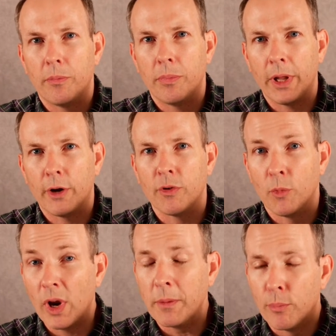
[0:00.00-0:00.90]
player from
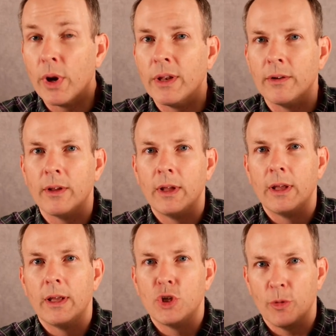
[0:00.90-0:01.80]
Great Britain
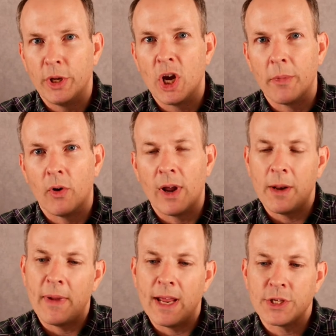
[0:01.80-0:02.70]
to become a
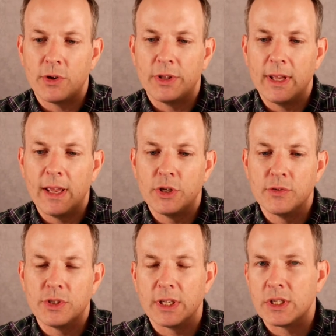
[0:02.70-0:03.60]
grandmaster at the age of
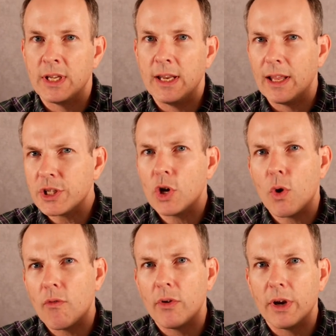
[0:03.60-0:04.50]
sixteen. Let's go
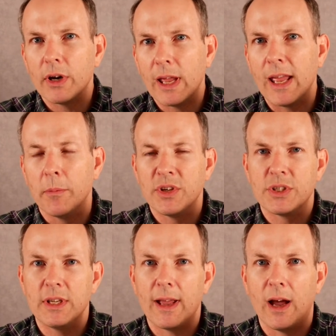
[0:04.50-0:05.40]
over their game to
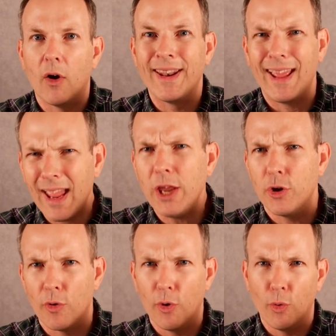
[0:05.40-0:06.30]
see how an
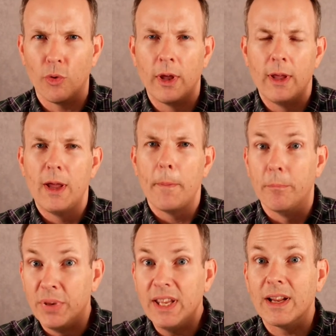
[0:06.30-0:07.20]
eight-year-old
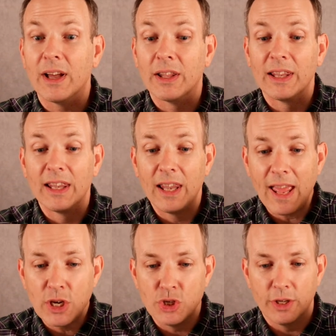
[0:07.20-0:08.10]
beat a
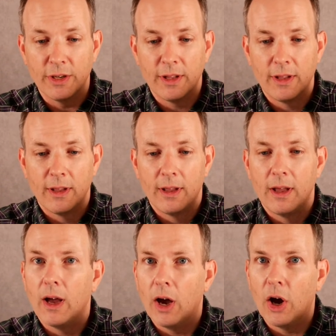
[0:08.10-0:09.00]
legend
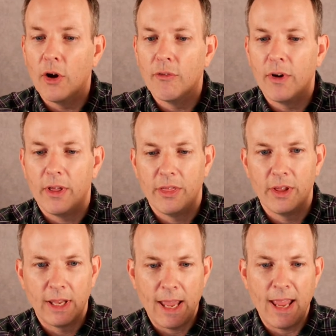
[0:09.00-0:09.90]
of the
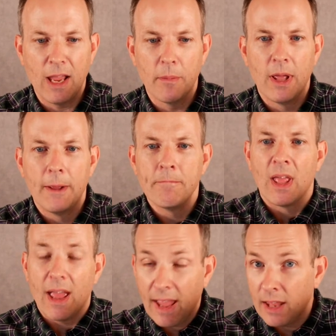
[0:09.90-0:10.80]
game.
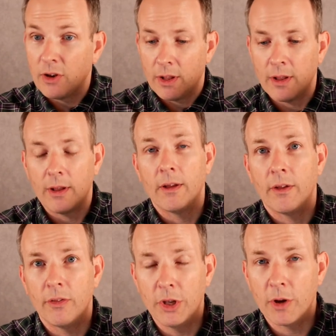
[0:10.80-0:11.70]
And
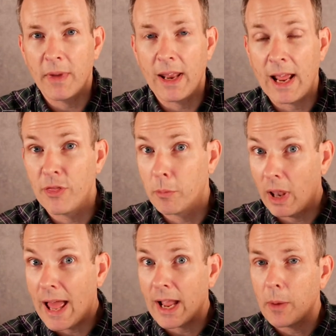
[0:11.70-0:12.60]
the young man had the
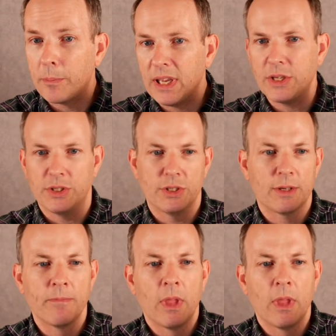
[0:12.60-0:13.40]
black pieces.